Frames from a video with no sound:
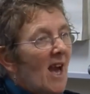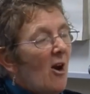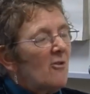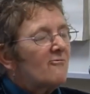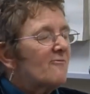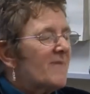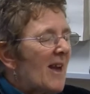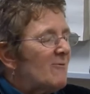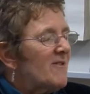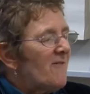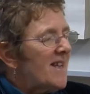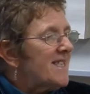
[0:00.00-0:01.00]
that was
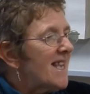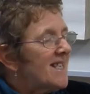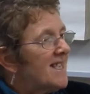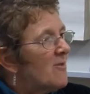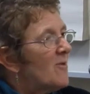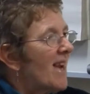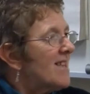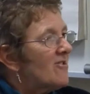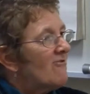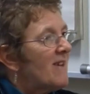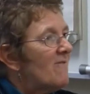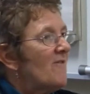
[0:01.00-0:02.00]
fantastic, we had
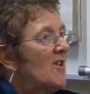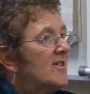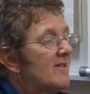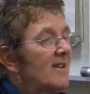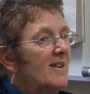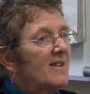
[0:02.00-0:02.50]
great fun.